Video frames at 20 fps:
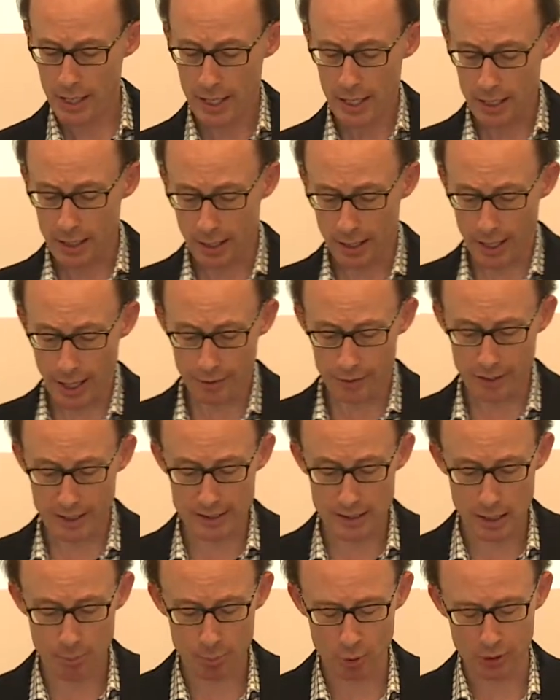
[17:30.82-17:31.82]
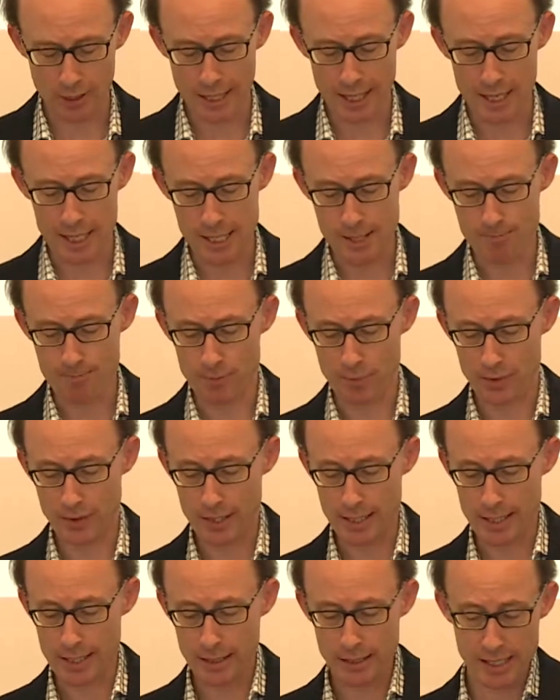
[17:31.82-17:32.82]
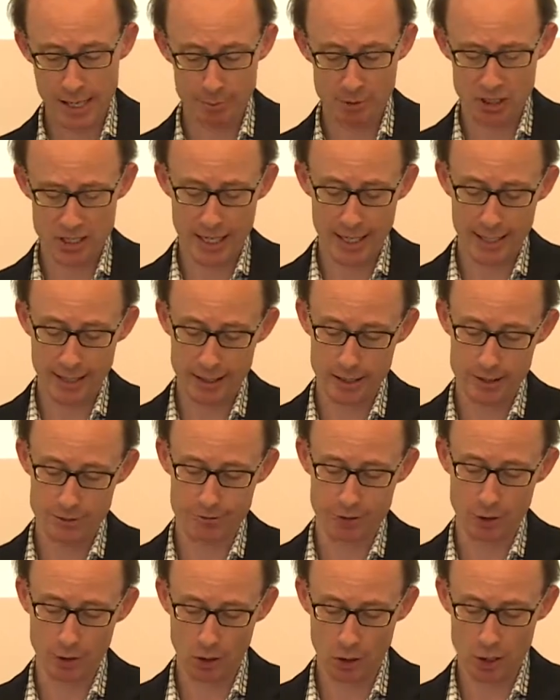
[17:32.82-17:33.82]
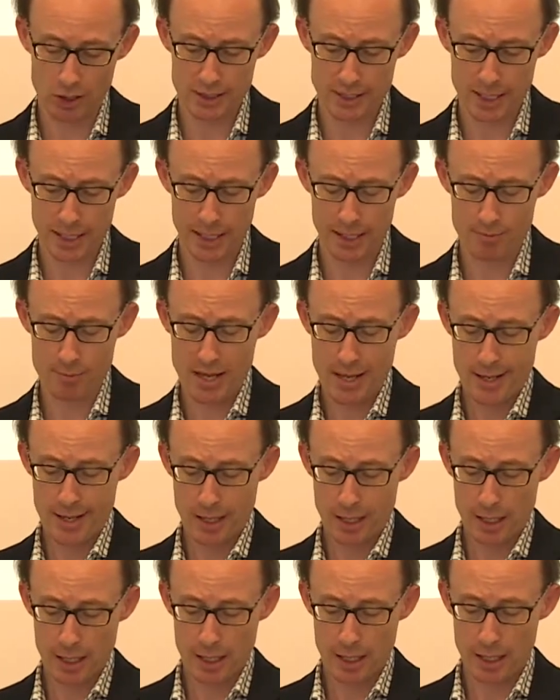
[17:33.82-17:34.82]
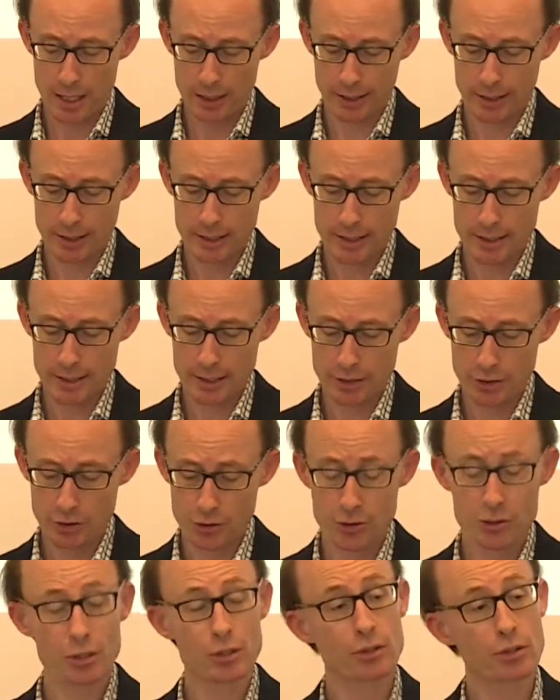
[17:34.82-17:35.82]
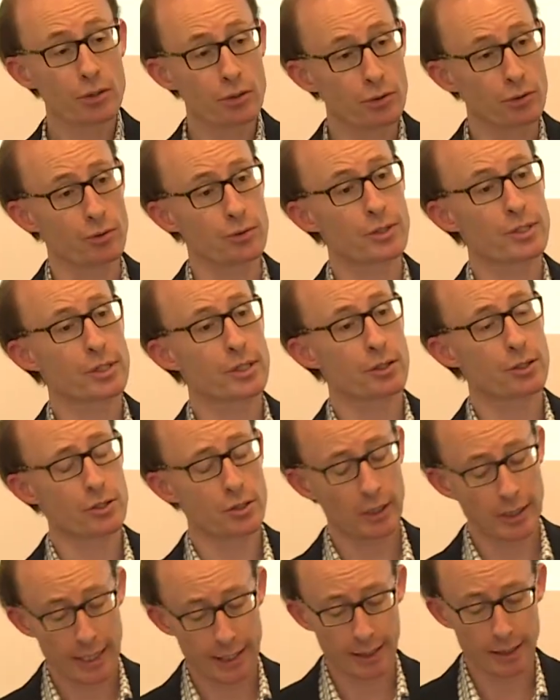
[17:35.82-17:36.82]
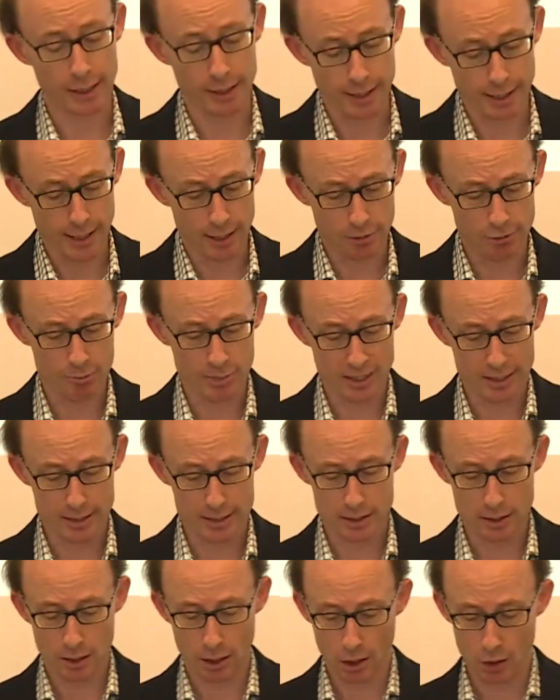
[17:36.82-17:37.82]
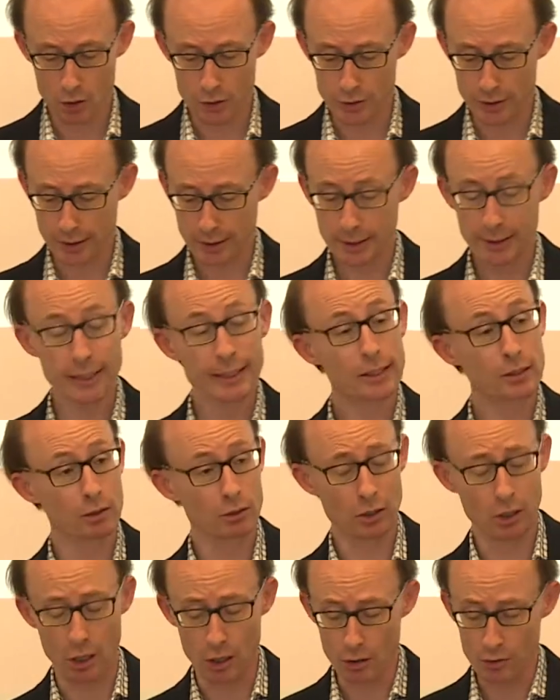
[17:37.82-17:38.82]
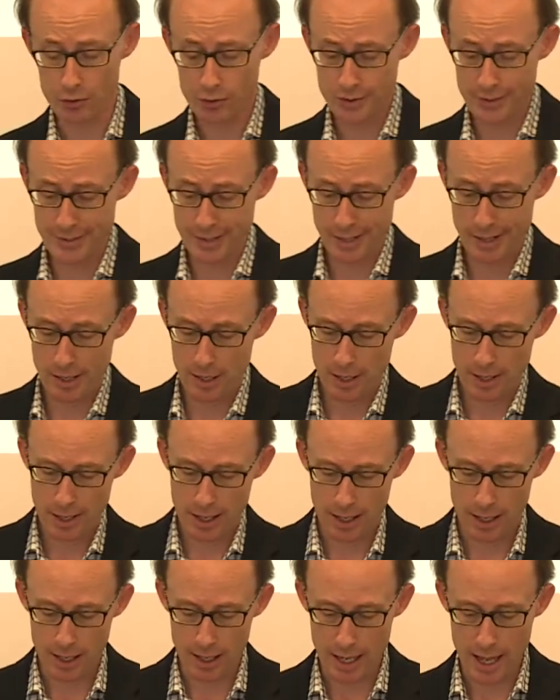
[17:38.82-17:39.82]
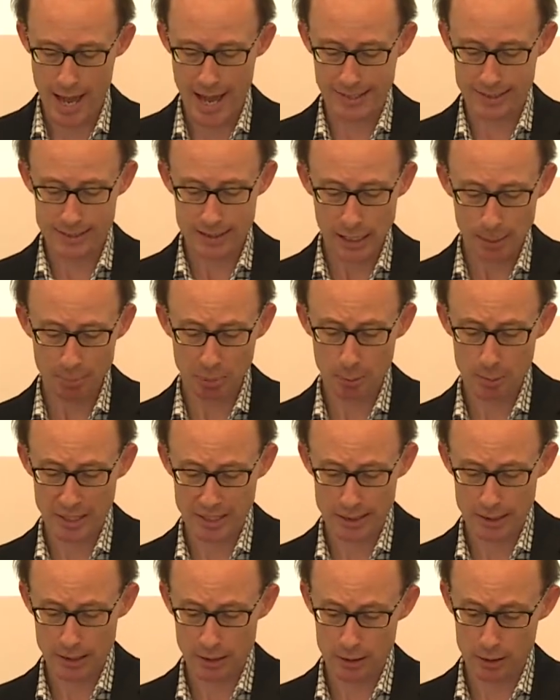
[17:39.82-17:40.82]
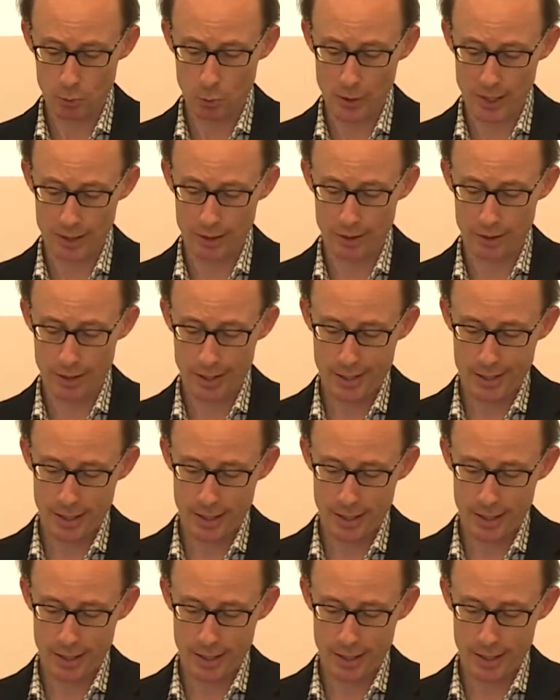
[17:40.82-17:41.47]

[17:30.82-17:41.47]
In another example, the Tamil Tigers for a long time continued to use the Sri Lankan government's own legal codes and supplemented it with